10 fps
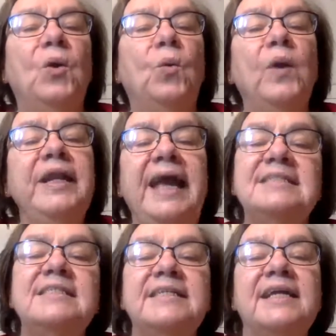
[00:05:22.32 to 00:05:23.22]
One
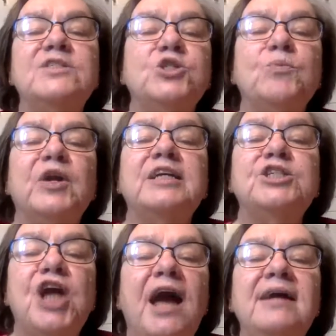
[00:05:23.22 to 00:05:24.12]
hesitates to bring a
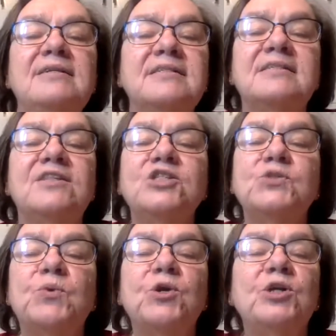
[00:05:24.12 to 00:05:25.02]
child into
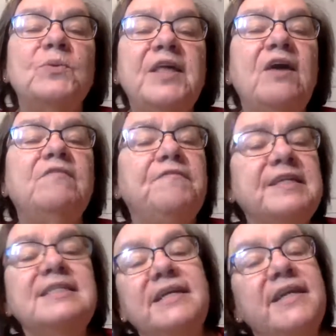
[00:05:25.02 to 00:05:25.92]
this world without
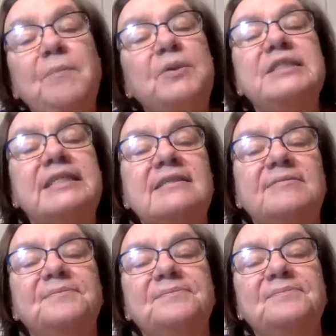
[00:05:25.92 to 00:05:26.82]
fixing it up a little.
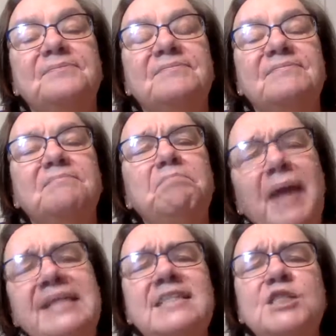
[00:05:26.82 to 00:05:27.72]

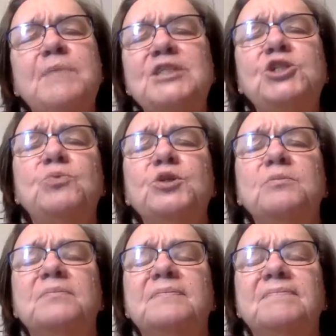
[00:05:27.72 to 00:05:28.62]
Paint a special
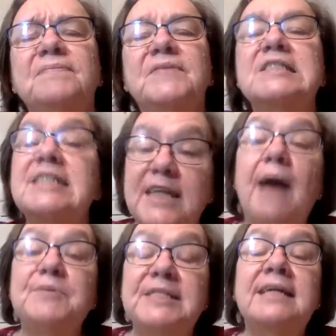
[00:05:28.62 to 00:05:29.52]
room.
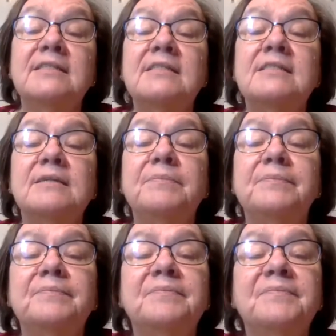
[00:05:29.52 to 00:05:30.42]
Stop sexism.
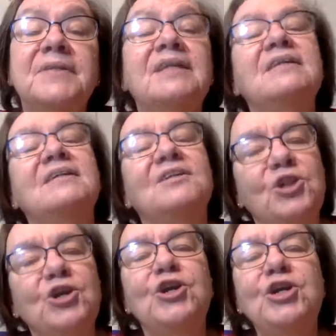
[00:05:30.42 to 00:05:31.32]

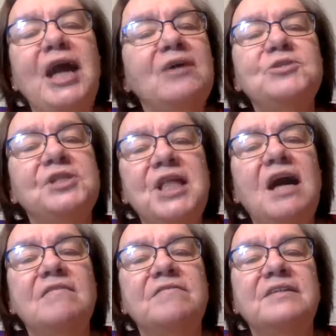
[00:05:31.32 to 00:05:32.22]
Learn how to love.